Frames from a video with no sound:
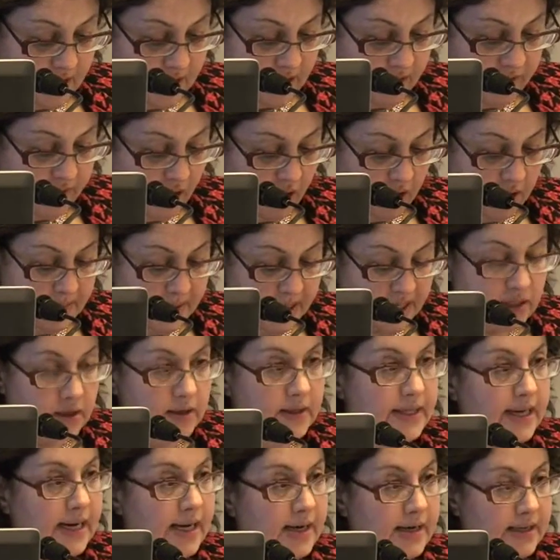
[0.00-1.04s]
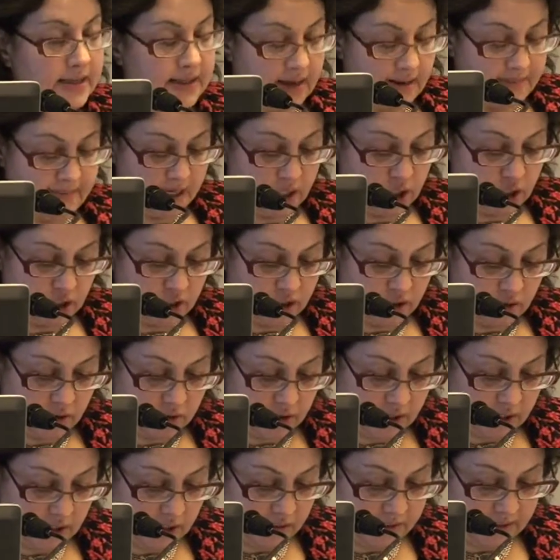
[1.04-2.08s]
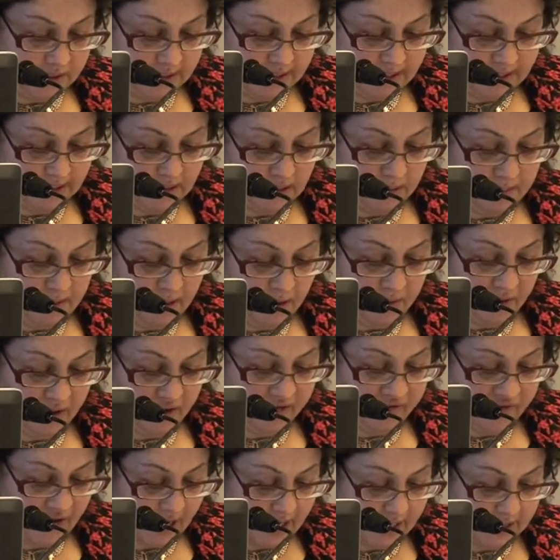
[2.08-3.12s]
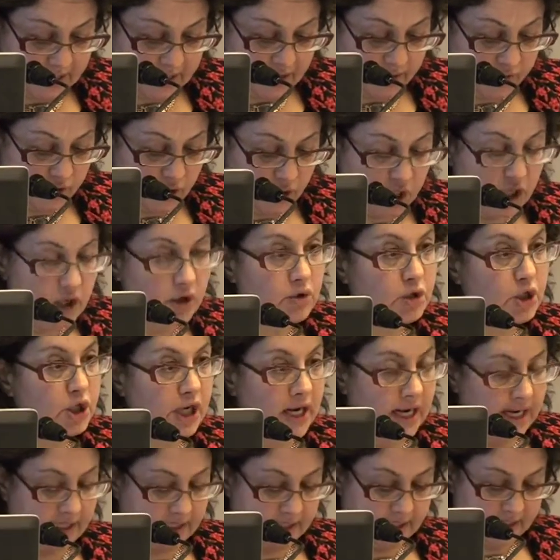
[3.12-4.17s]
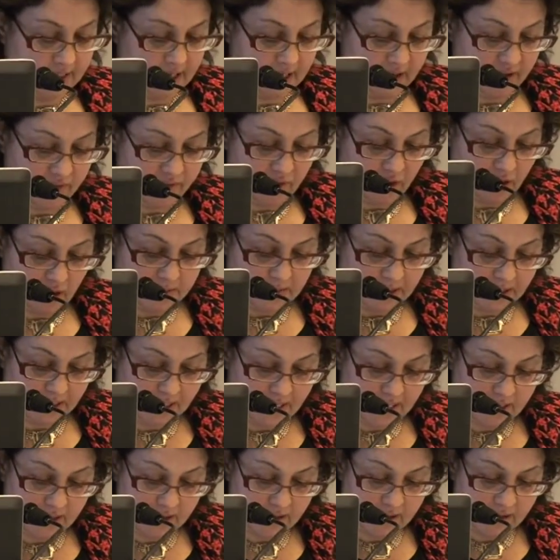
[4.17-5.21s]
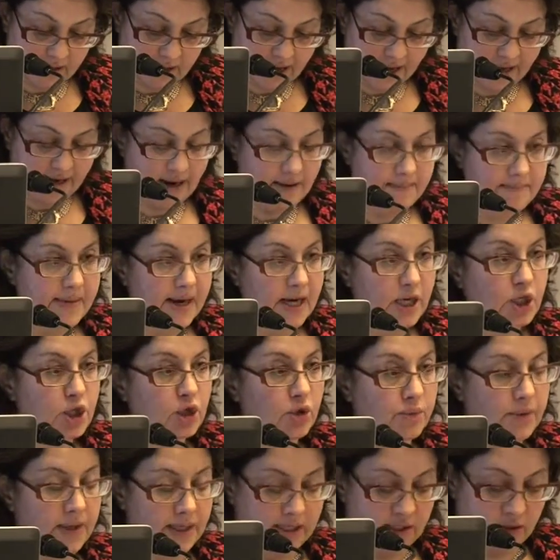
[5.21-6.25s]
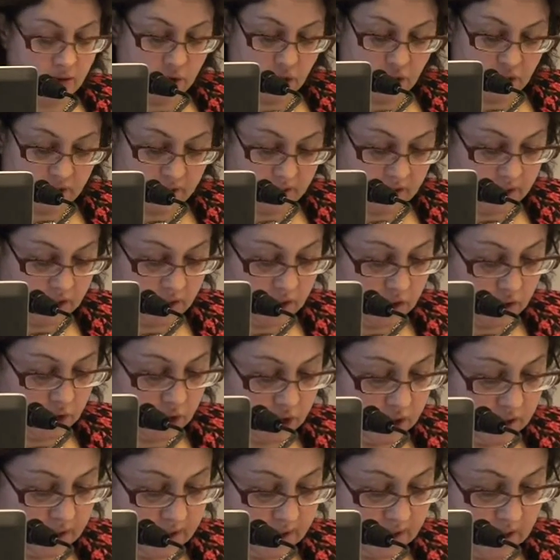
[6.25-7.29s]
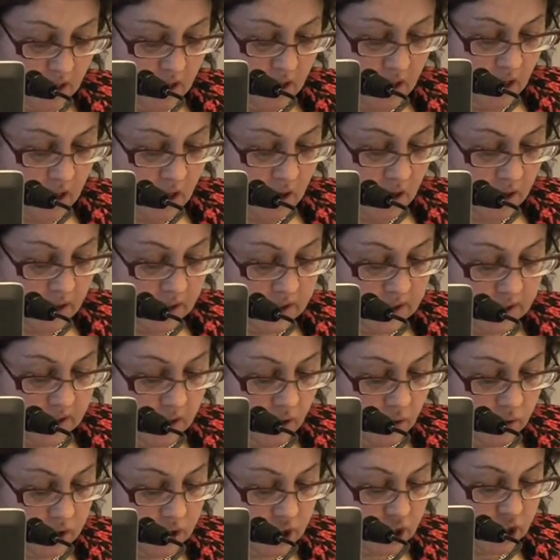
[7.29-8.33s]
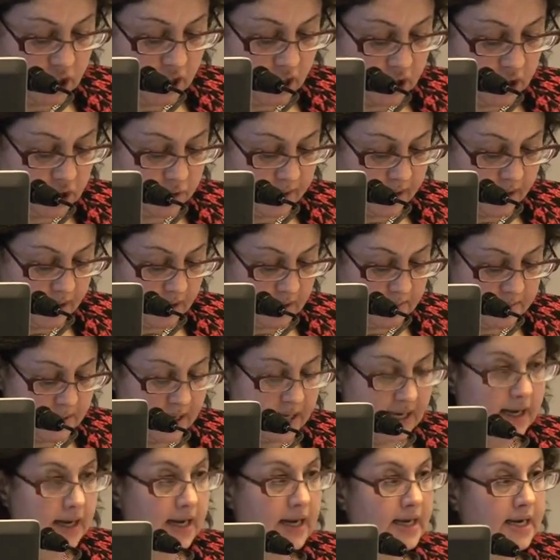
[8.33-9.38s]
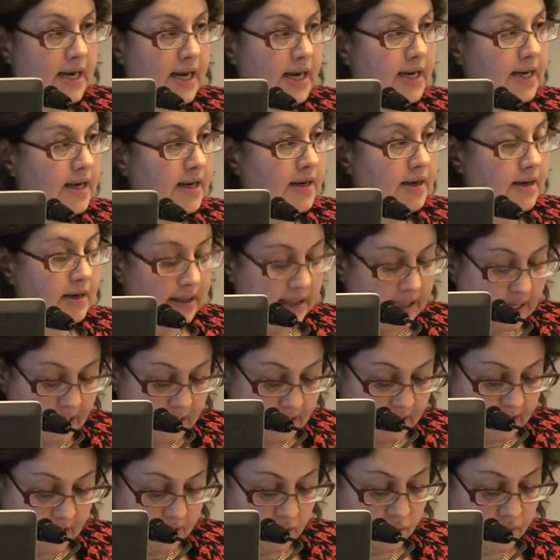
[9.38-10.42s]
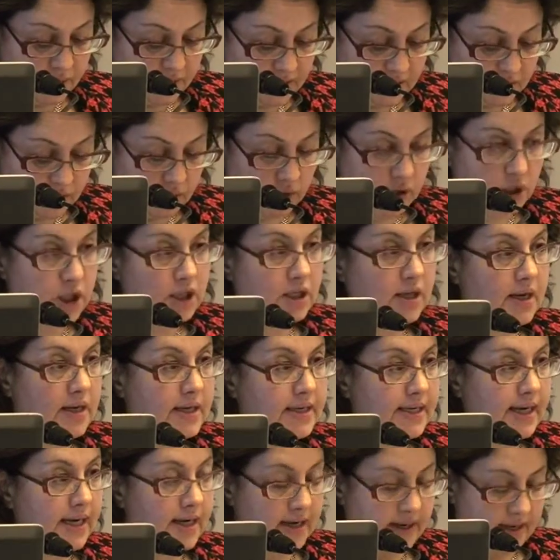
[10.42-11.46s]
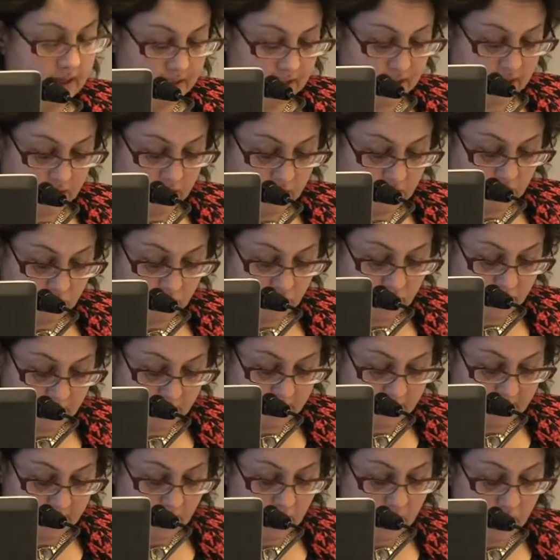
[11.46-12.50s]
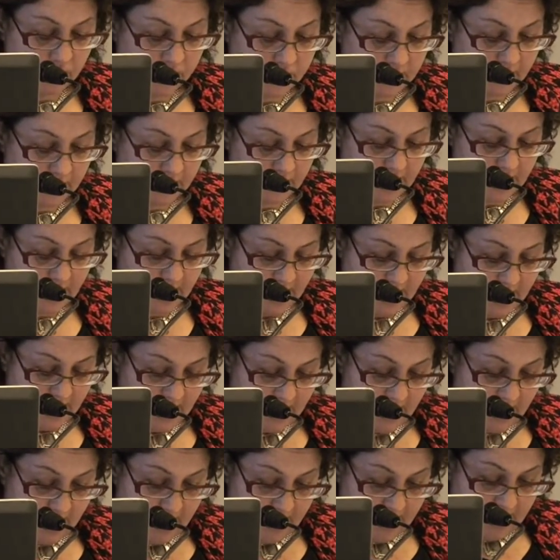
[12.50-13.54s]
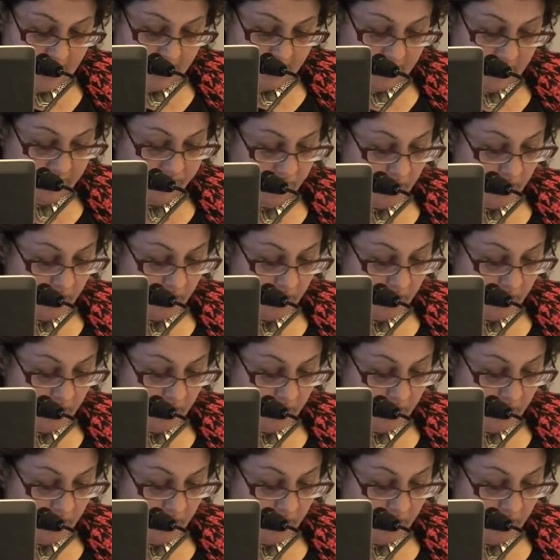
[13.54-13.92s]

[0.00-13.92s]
Environmental data, as I mentioned earlier, is disappearing fast, and the huge cuts in Environment Canada and in major research institutions are slowly shuttering many Canadian leading research and data institutions, including the